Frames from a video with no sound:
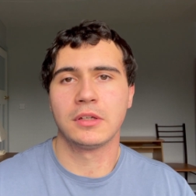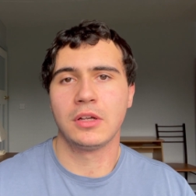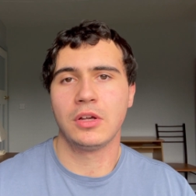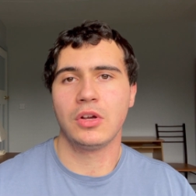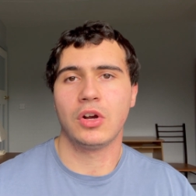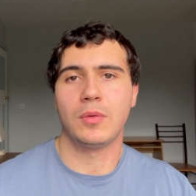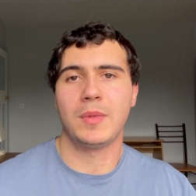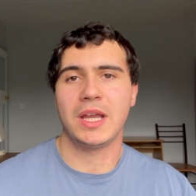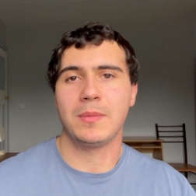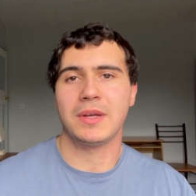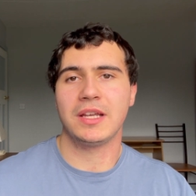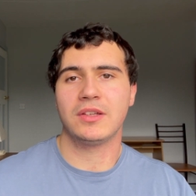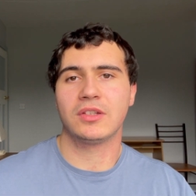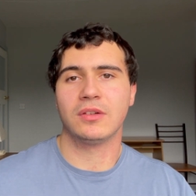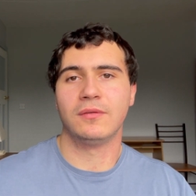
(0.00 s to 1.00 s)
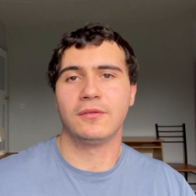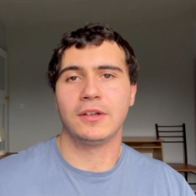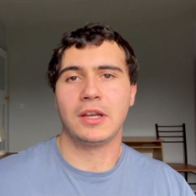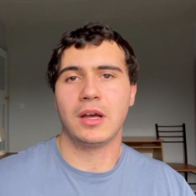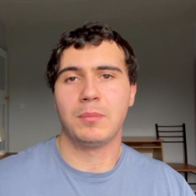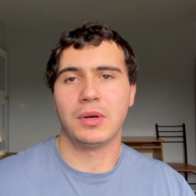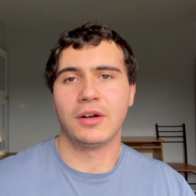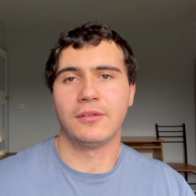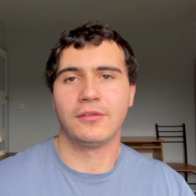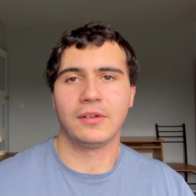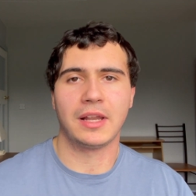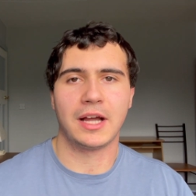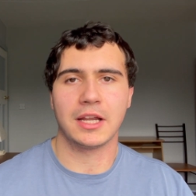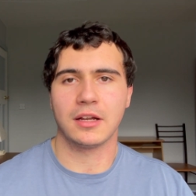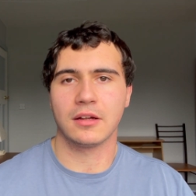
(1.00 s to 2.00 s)
Or maybe something above,
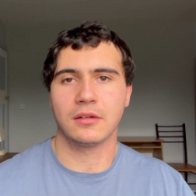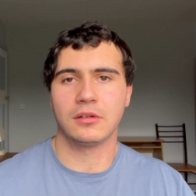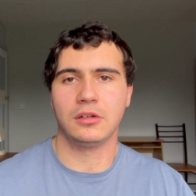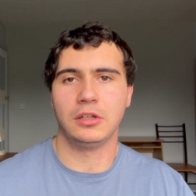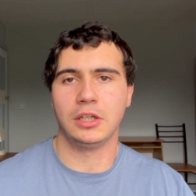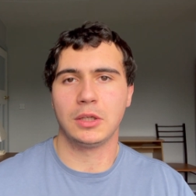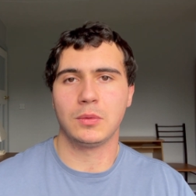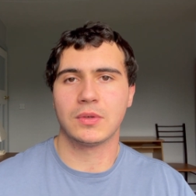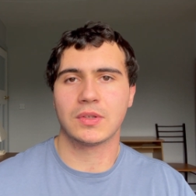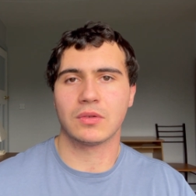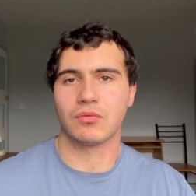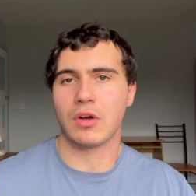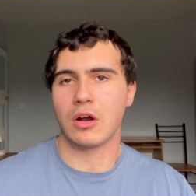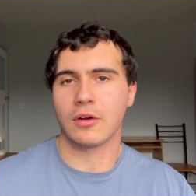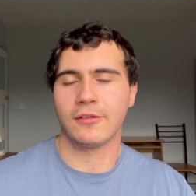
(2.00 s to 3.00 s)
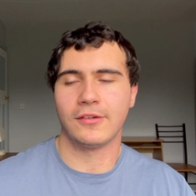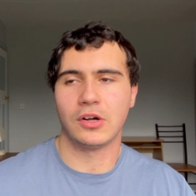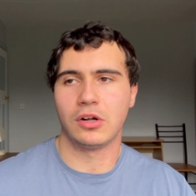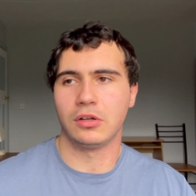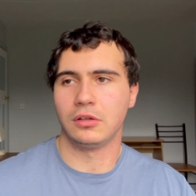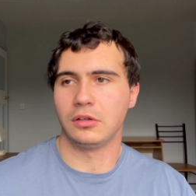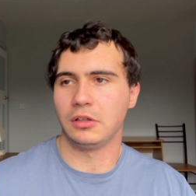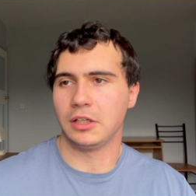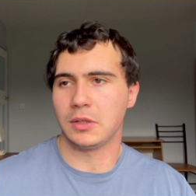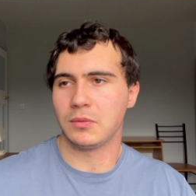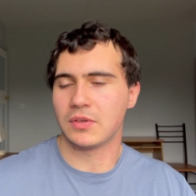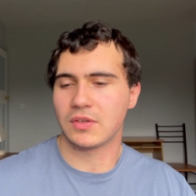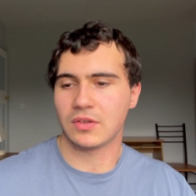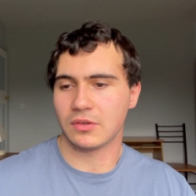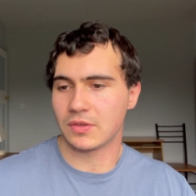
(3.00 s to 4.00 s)
like loose rockfall,
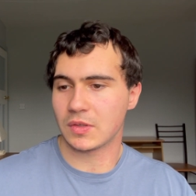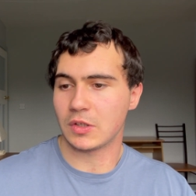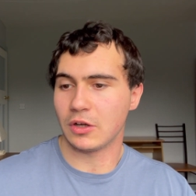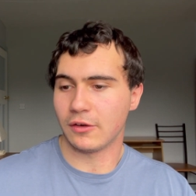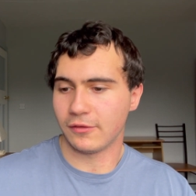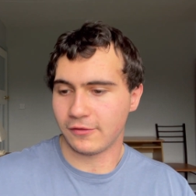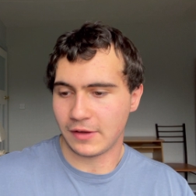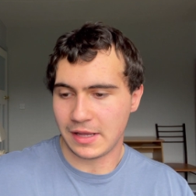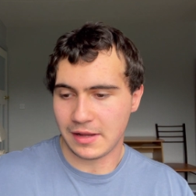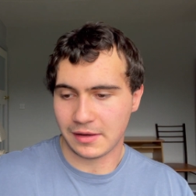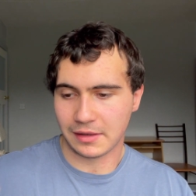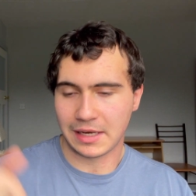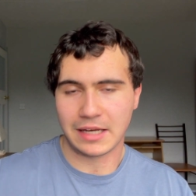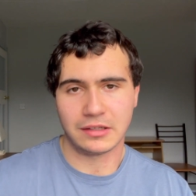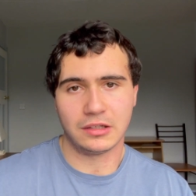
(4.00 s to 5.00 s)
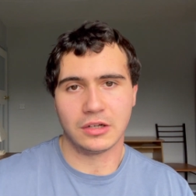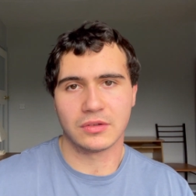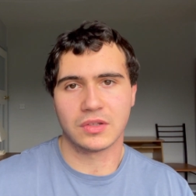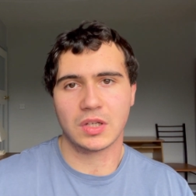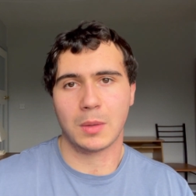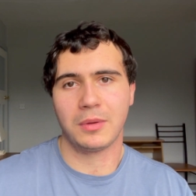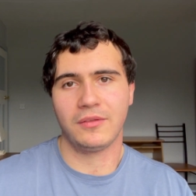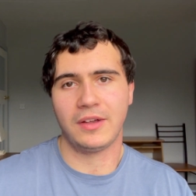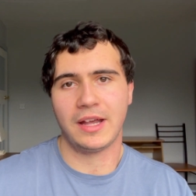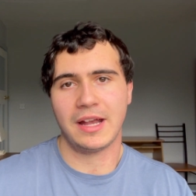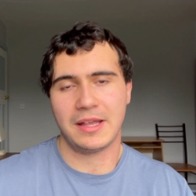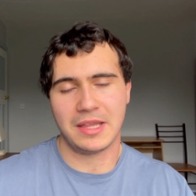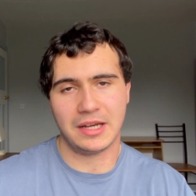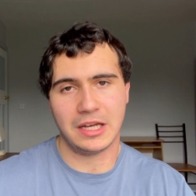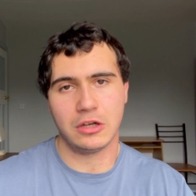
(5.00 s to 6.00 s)
loose stuff landed on top of it
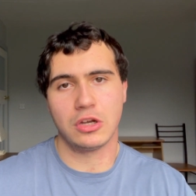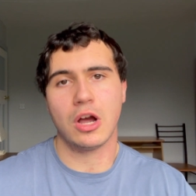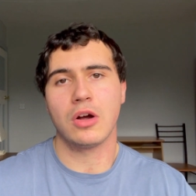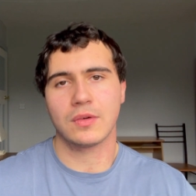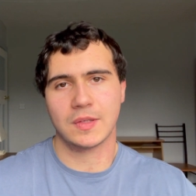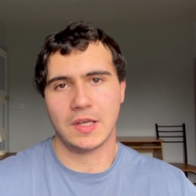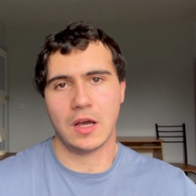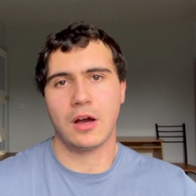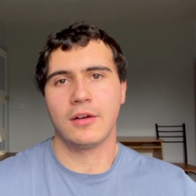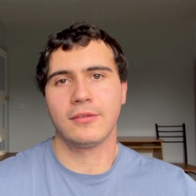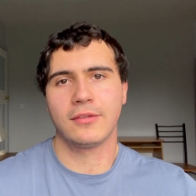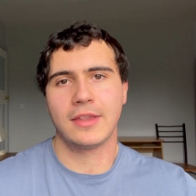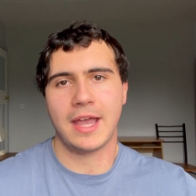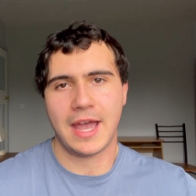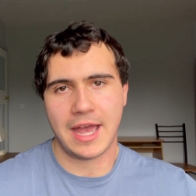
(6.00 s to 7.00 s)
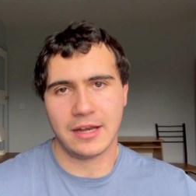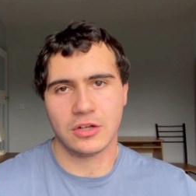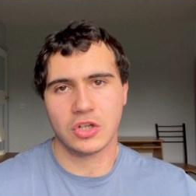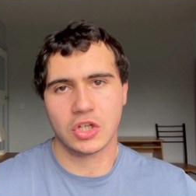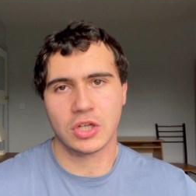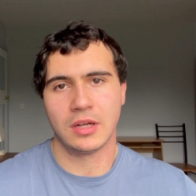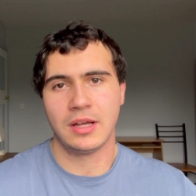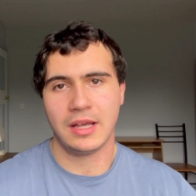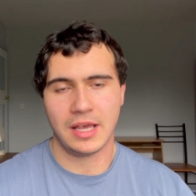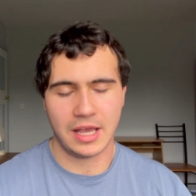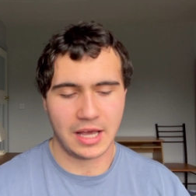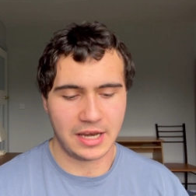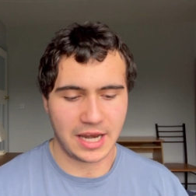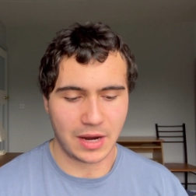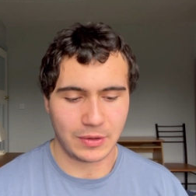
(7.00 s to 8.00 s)
and then it knocked it off the edge
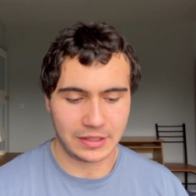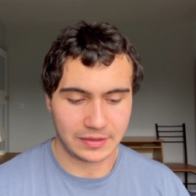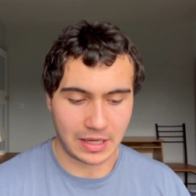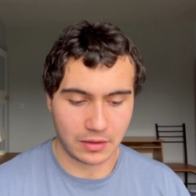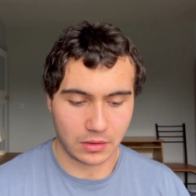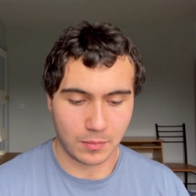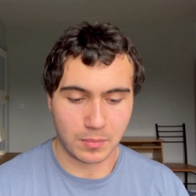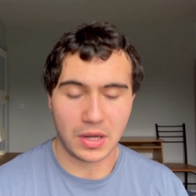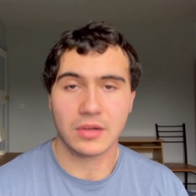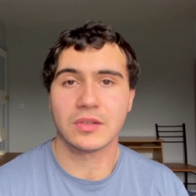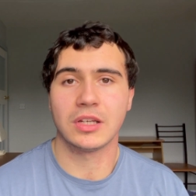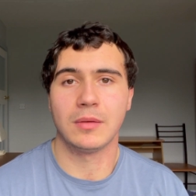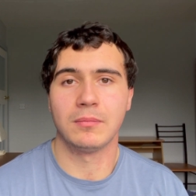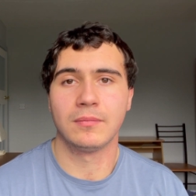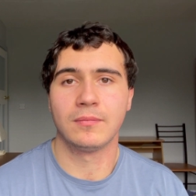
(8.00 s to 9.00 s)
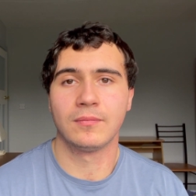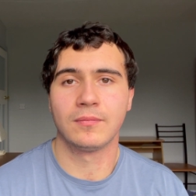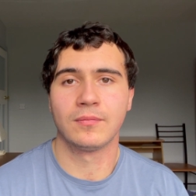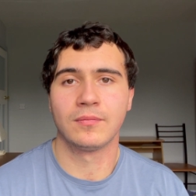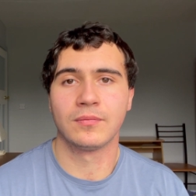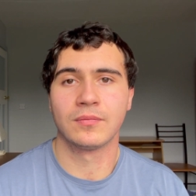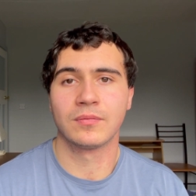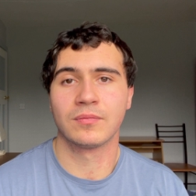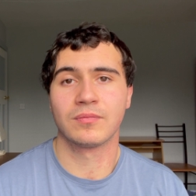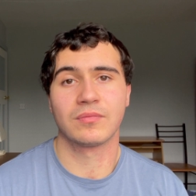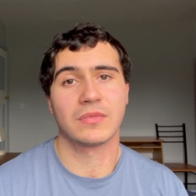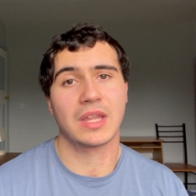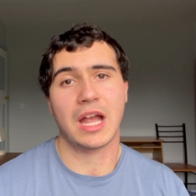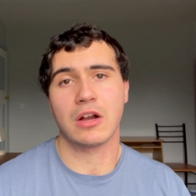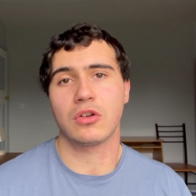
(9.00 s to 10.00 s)
and now it's at the bottom.
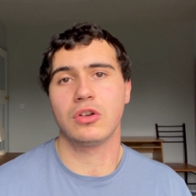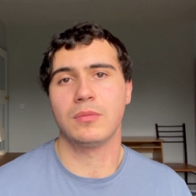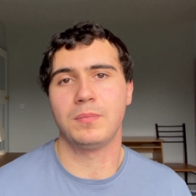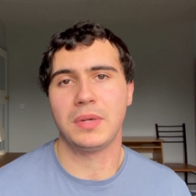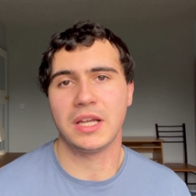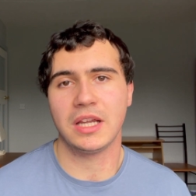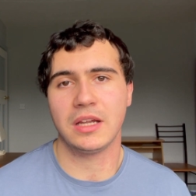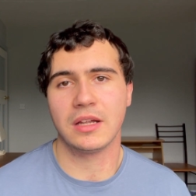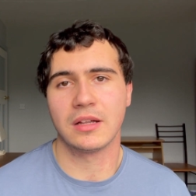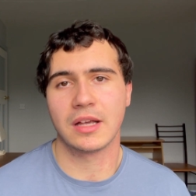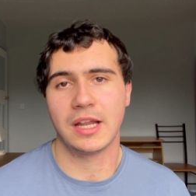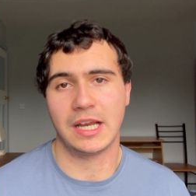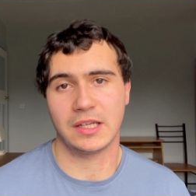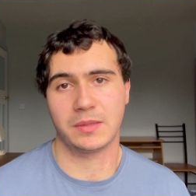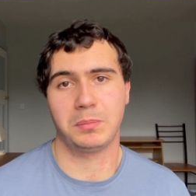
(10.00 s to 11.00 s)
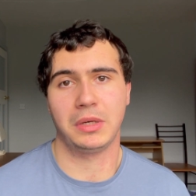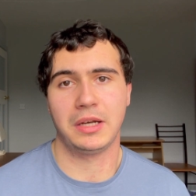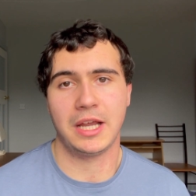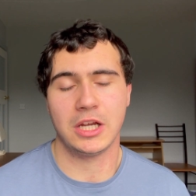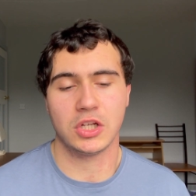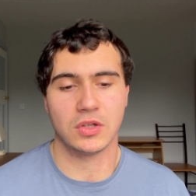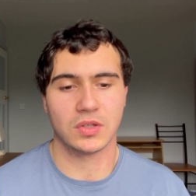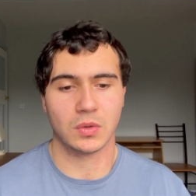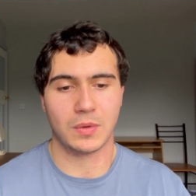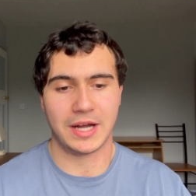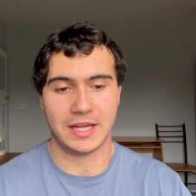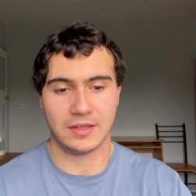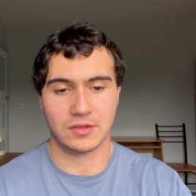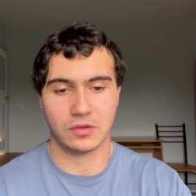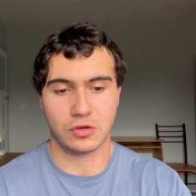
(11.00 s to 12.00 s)
That could be an explanation to why
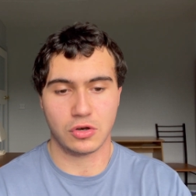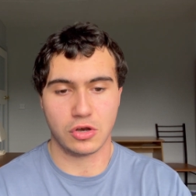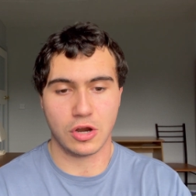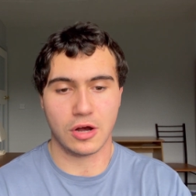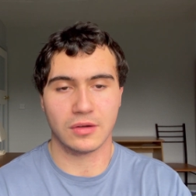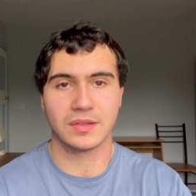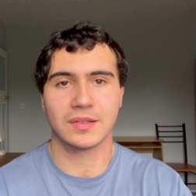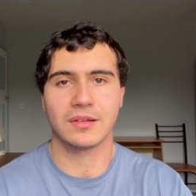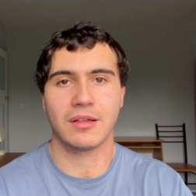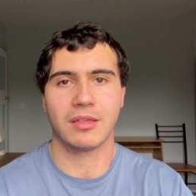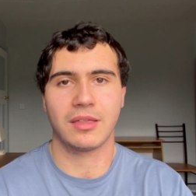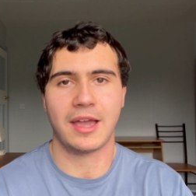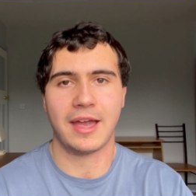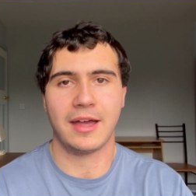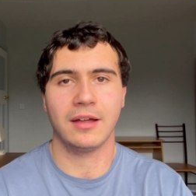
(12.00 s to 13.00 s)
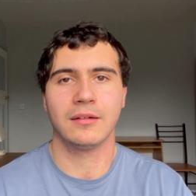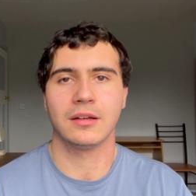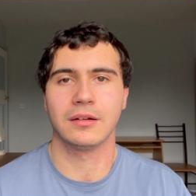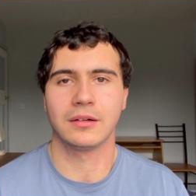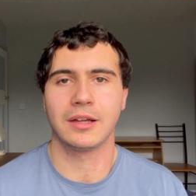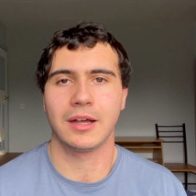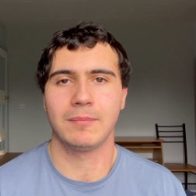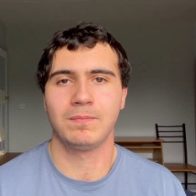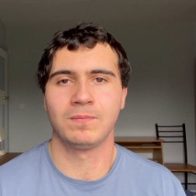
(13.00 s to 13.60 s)
it's not there, okay?